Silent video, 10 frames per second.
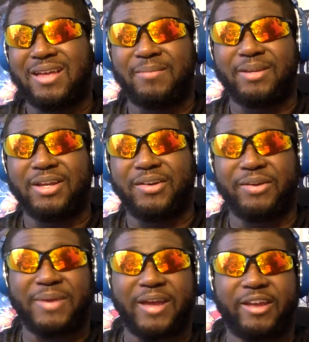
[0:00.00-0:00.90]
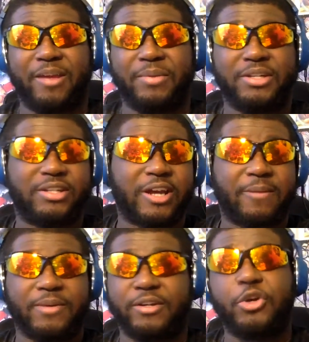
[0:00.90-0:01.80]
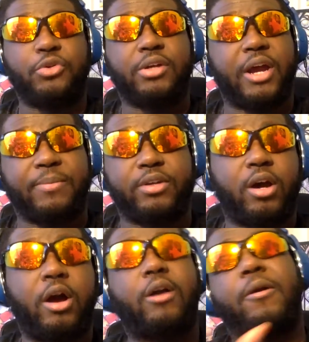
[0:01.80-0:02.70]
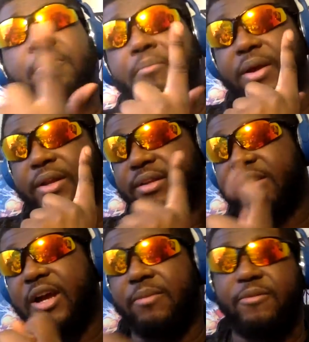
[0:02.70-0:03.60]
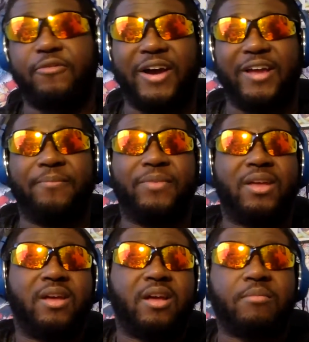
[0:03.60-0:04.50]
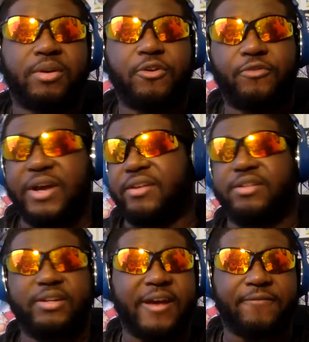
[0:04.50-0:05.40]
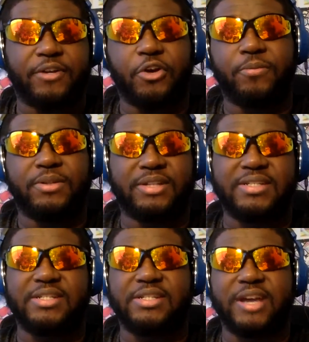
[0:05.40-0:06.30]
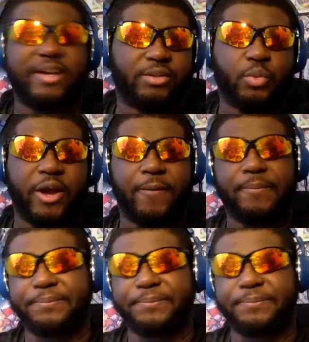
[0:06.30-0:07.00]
I'm entering back in. But this time, there's no time to talk, but it's time to fight. No fights to the death, though, because that's just not his way.